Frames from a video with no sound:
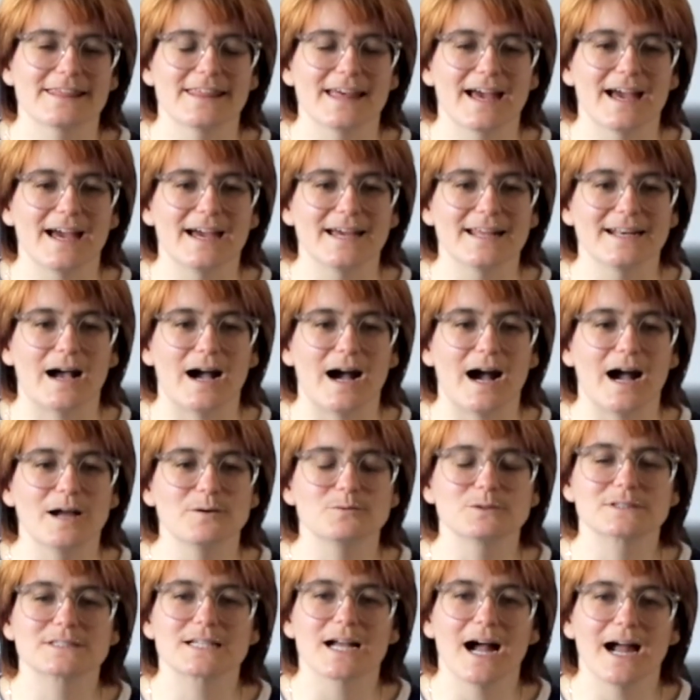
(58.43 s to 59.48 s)
That I
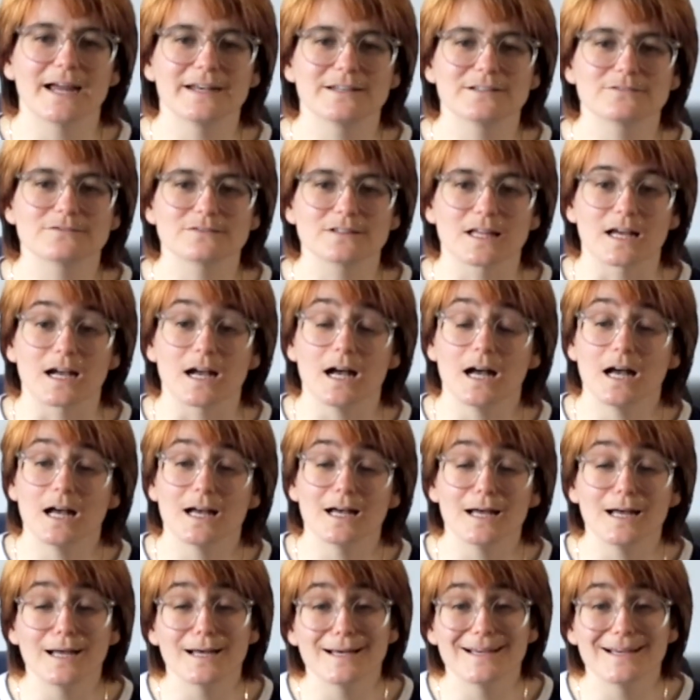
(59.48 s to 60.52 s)
was kind of like, huh?